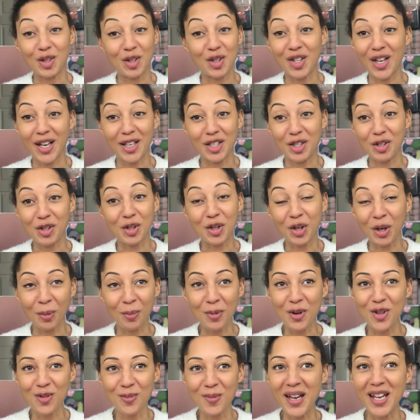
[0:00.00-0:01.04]
said you'd come
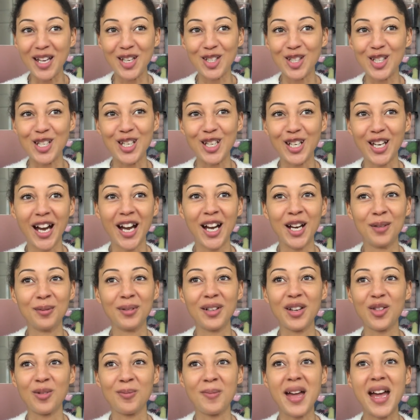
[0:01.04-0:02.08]
with me, so you're going
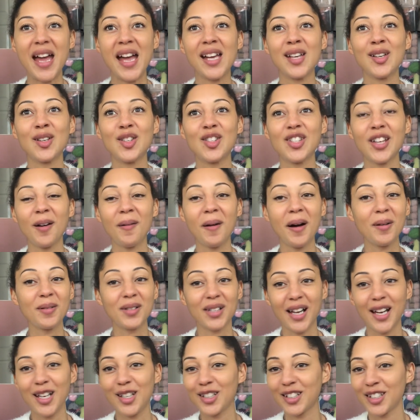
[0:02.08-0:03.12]
with me. So I was
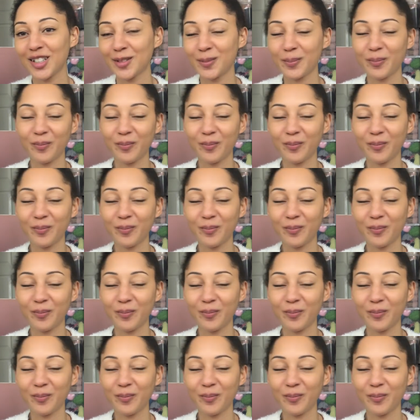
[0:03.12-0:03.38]
like,